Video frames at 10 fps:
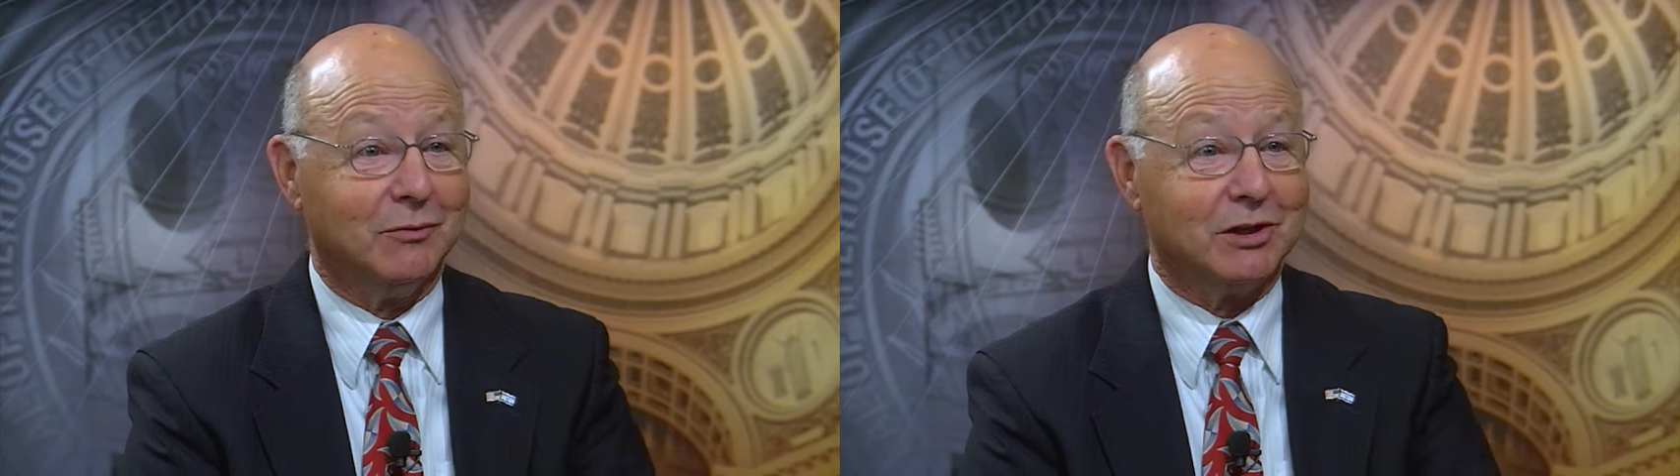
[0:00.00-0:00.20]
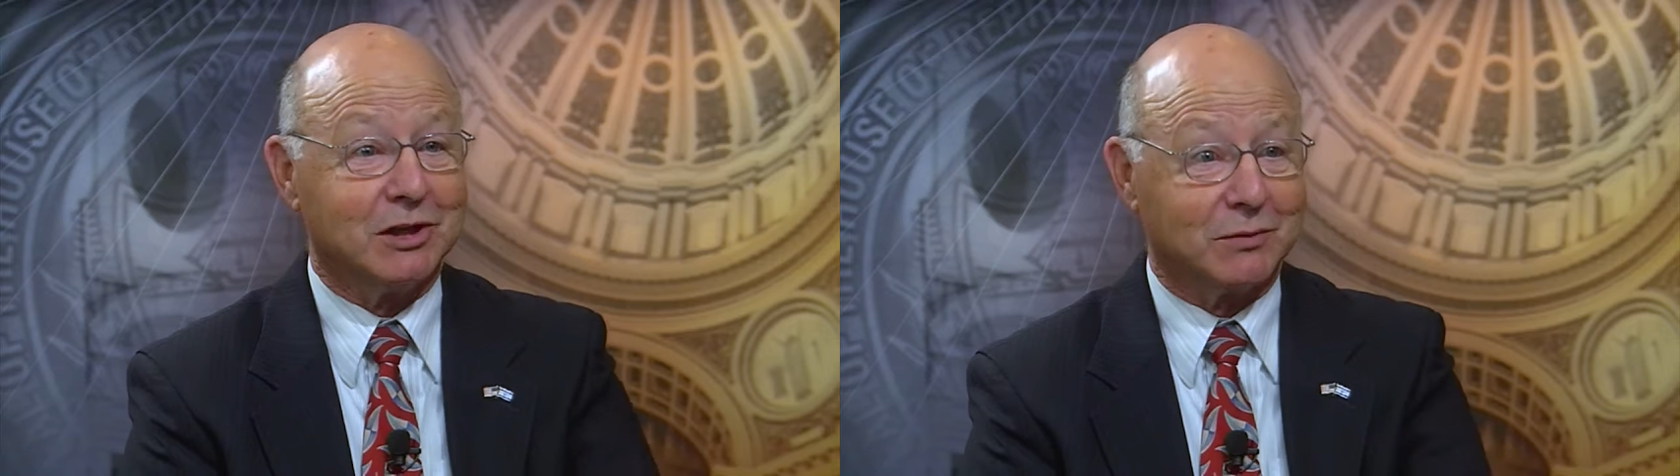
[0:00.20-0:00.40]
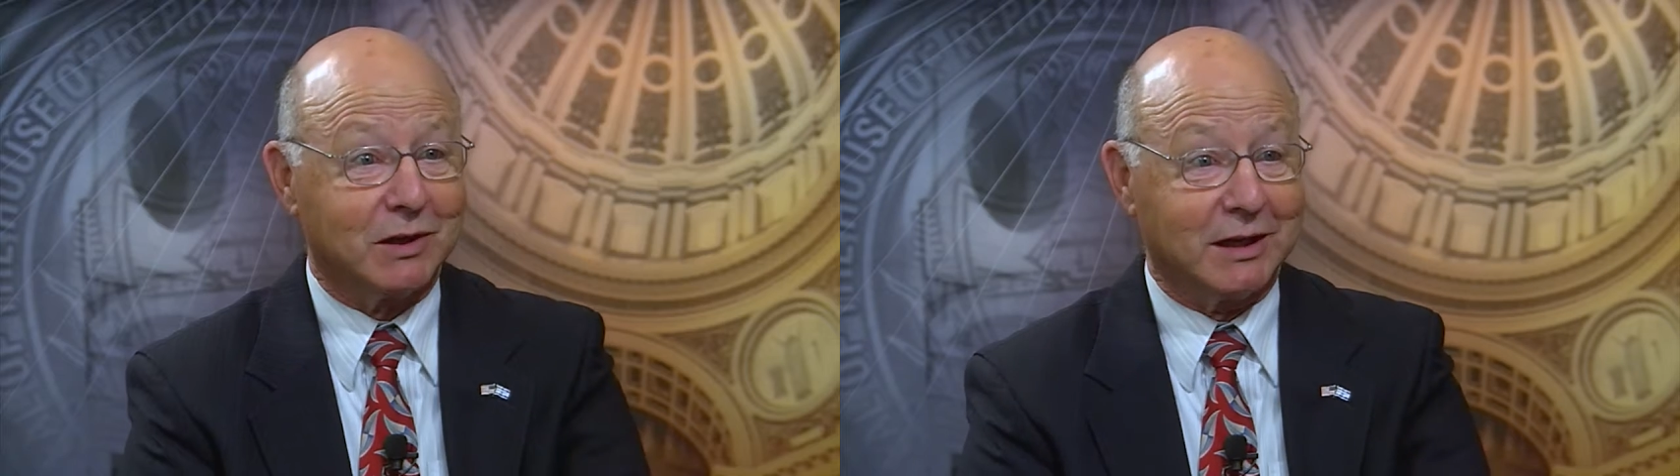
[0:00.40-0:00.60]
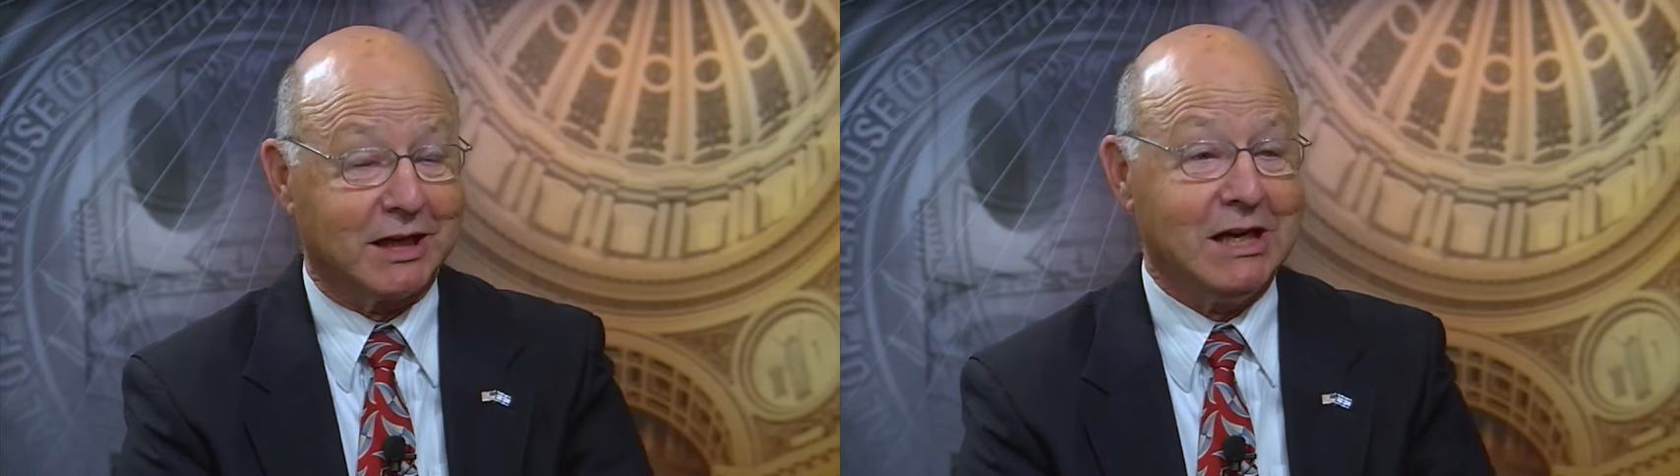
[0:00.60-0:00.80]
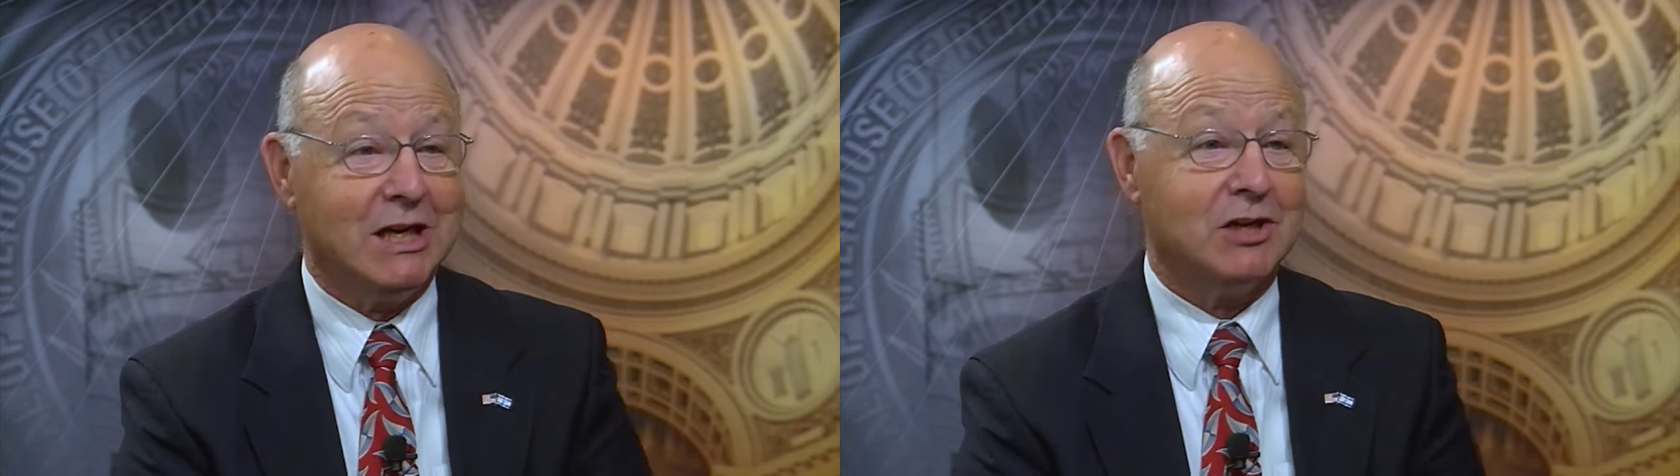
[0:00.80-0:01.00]
which is one of the
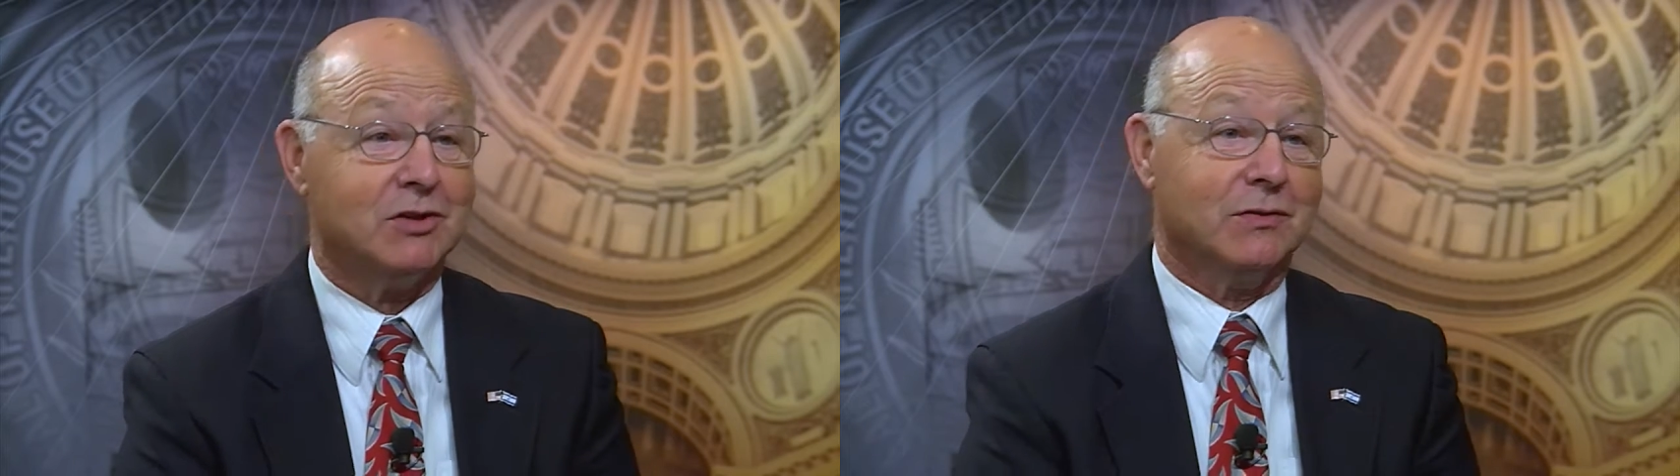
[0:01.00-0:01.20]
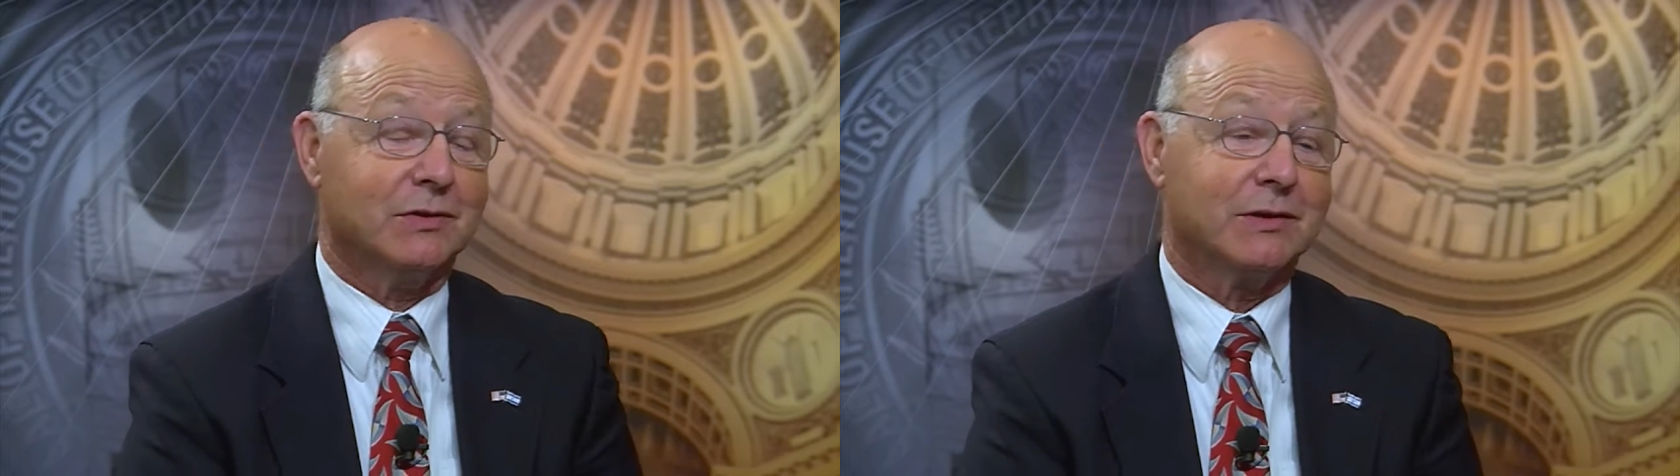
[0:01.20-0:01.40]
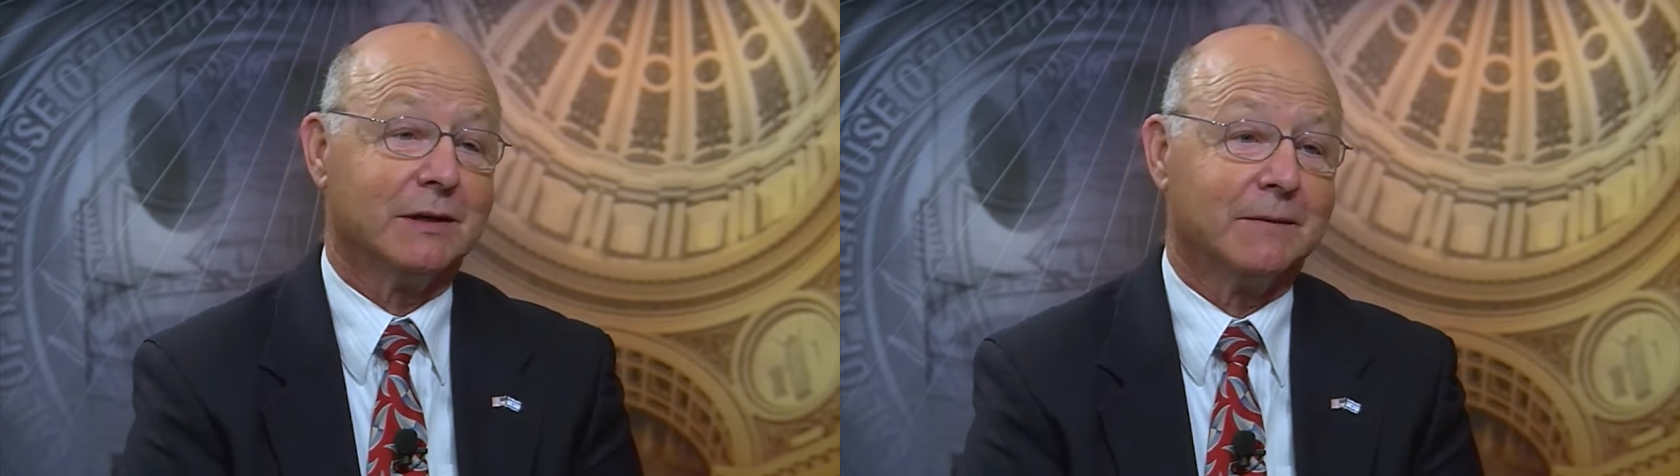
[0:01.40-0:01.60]
key issues.